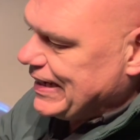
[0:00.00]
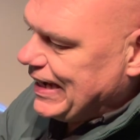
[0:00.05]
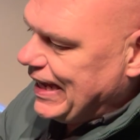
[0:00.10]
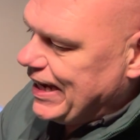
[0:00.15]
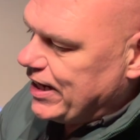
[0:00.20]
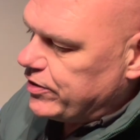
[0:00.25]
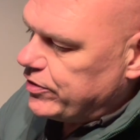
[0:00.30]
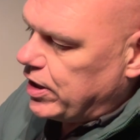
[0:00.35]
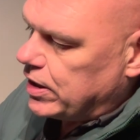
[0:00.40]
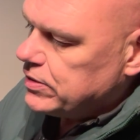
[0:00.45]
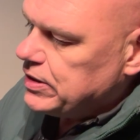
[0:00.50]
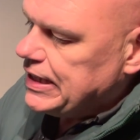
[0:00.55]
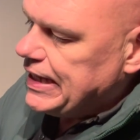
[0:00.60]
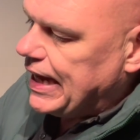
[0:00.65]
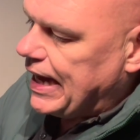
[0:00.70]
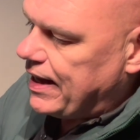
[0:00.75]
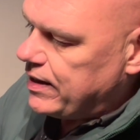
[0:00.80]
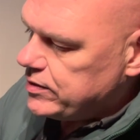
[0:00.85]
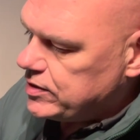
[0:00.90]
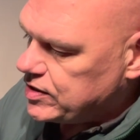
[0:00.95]
layer on the
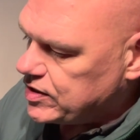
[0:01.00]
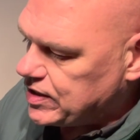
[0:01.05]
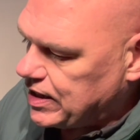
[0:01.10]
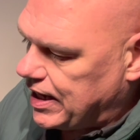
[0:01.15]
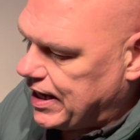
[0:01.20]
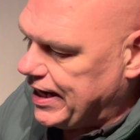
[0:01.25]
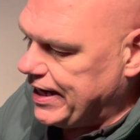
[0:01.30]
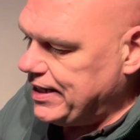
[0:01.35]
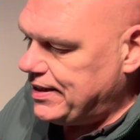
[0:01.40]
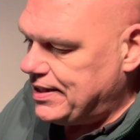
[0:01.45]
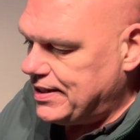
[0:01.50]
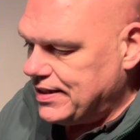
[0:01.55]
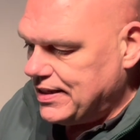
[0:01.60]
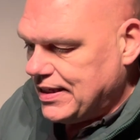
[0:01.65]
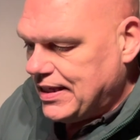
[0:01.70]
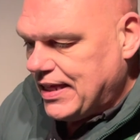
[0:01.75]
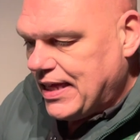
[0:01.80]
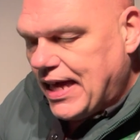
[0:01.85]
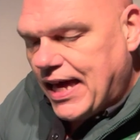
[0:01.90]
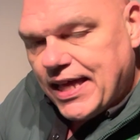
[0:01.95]
outside
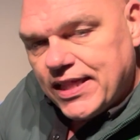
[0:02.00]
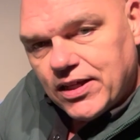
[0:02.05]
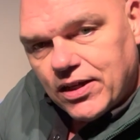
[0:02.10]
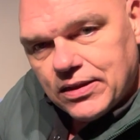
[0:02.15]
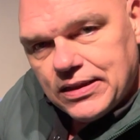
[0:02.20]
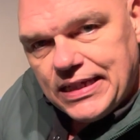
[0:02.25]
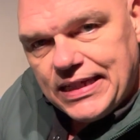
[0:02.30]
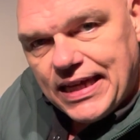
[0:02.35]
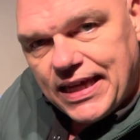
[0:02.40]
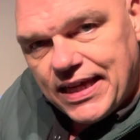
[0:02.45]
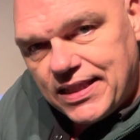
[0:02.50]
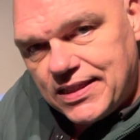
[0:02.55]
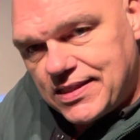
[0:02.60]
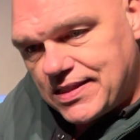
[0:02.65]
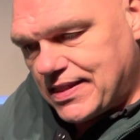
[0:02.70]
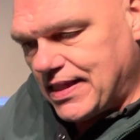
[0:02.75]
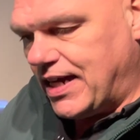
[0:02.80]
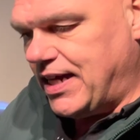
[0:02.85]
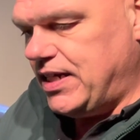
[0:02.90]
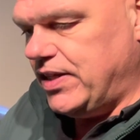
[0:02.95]
and on the
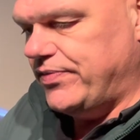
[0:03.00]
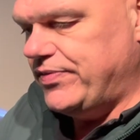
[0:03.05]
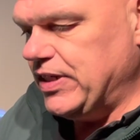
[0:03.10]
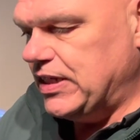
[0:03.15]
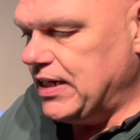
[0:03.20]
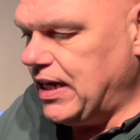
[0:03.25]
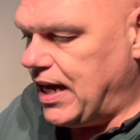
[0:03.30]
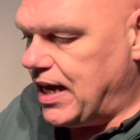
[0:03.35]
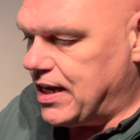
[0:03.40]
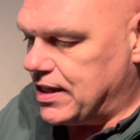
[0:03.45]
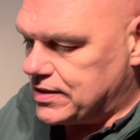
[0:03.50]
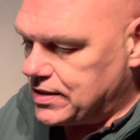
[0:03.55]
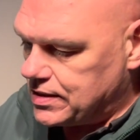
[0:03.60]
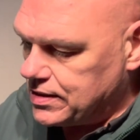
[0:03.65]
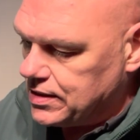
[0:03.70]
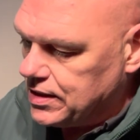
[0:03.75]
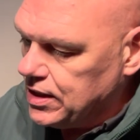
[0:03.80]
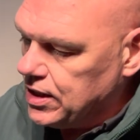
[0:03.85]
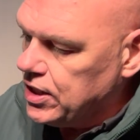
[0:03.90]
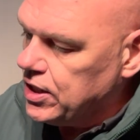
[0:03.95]
inside of the
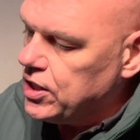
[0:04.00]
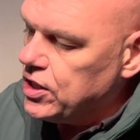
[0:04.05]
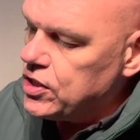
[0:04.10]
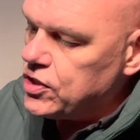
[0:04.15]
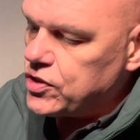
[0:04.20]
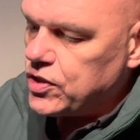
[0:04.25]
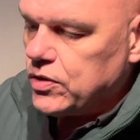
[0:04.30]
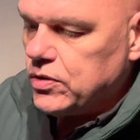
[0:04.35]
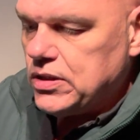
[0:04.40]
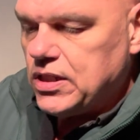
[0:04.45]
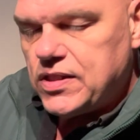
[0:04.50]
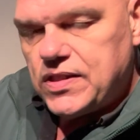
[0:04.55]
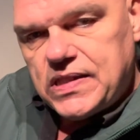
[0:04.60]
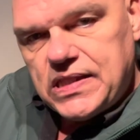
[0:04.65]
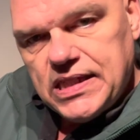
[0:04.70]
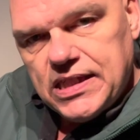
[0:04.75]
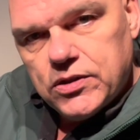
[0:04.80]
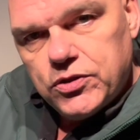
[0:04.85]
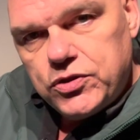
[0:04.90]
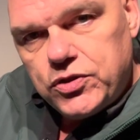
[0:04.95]
glass. So the
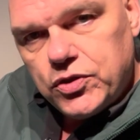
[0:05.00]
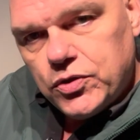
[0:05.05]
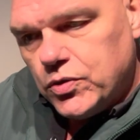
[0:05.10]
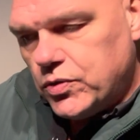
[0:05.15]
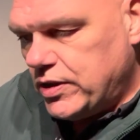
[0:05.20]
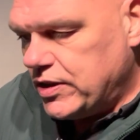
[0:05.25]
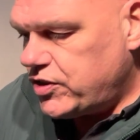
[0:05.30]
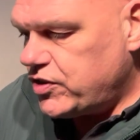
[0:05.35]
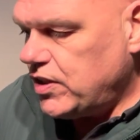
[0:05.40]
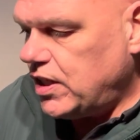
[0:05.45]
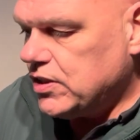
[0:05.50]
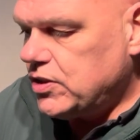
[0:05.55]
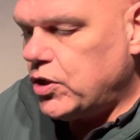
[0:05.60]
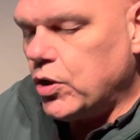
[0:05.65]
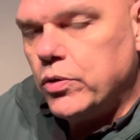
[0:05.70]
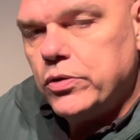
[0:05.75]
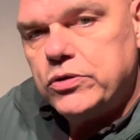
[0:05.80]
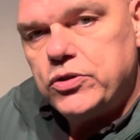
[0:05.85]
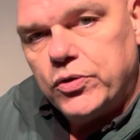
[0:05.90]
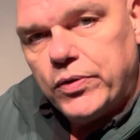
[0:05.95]
CO2 is not
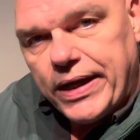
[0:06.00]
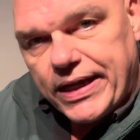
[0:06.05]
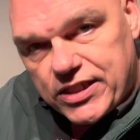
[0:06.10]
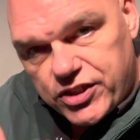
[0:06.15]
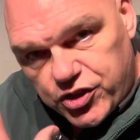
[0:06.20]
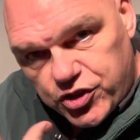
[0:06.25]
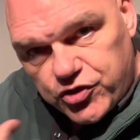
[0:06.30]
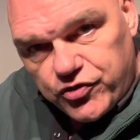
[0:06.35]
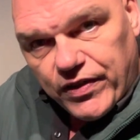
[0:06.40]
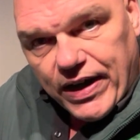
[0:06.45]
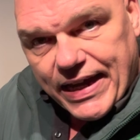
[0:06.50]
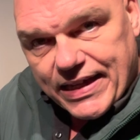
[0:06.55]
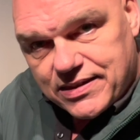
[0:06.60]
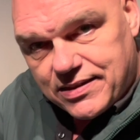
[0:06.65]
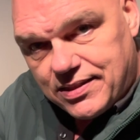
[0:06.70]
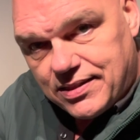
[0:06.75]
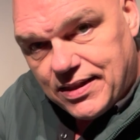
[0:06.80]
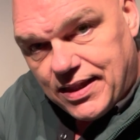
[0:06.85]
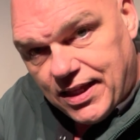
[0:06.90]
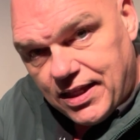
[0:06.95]
going to
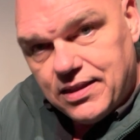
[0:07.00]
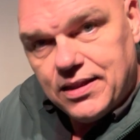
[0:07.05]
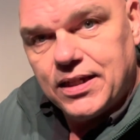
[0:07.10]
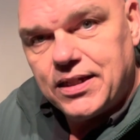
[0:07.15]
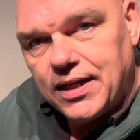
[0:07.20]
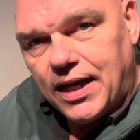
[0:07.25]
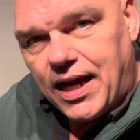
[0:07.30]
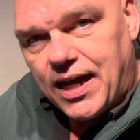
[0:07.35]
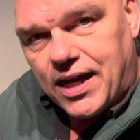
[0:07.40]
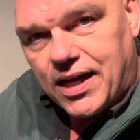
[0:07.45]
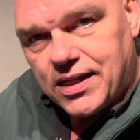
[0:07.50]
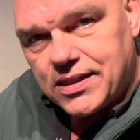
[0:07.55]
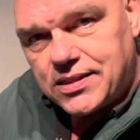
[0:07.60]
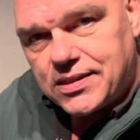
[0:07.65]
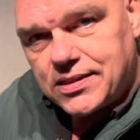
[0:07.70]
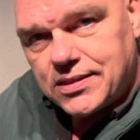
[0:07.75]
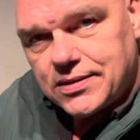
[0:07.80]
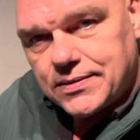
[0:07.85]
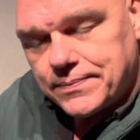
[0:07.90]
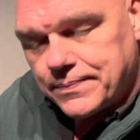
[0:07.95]
extract in the
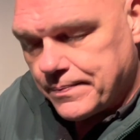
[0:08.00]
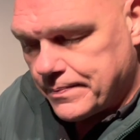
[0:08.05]
glass.